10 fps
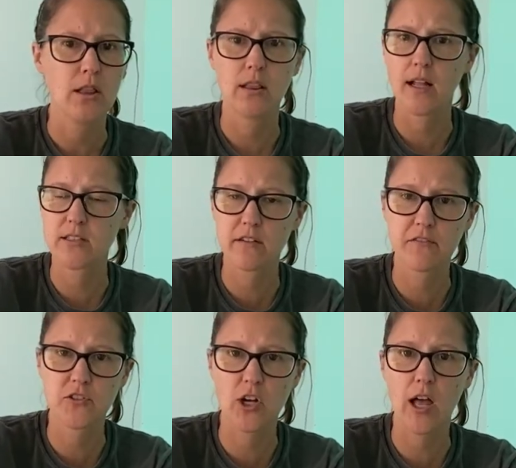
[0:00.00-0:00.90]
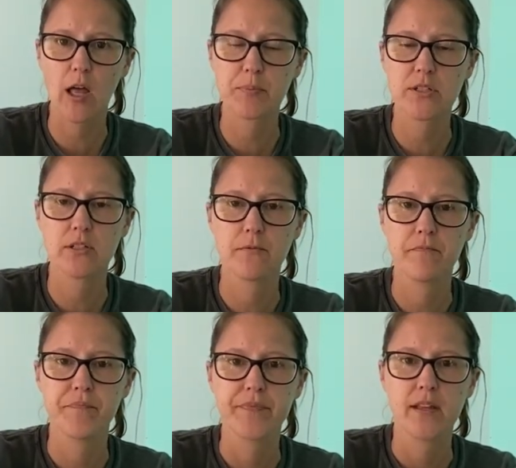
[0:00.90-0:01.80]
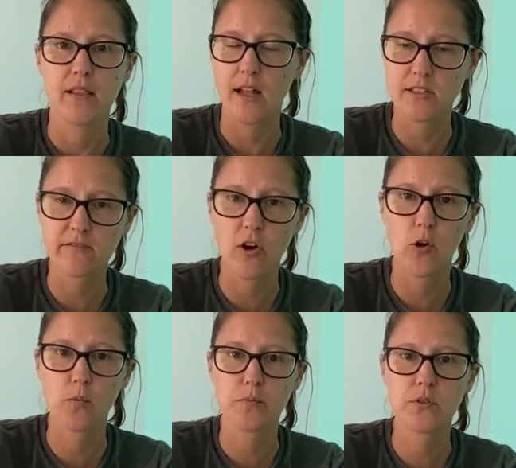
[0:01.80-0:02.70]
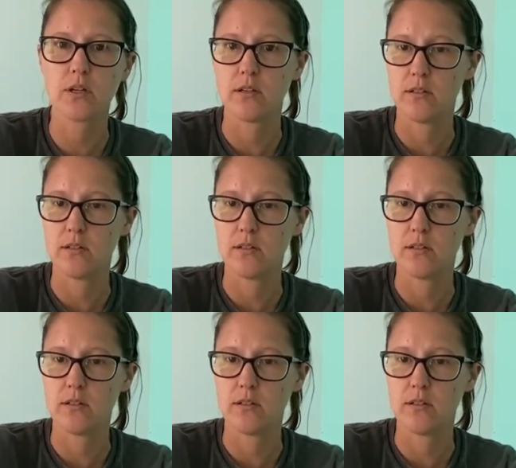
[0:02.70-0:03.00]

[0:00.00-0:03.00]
Lots of shops, lots of homes,